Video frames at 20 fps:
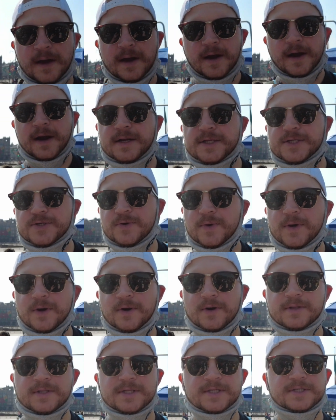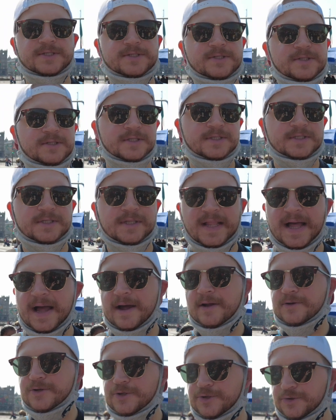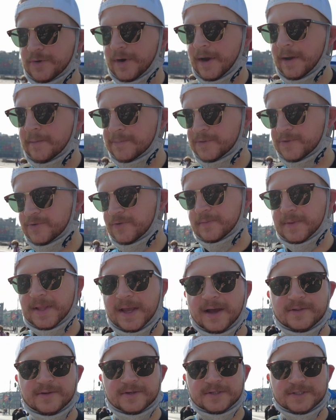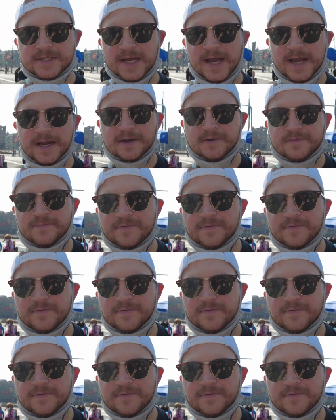All right, so we heard these loud drums from the other side of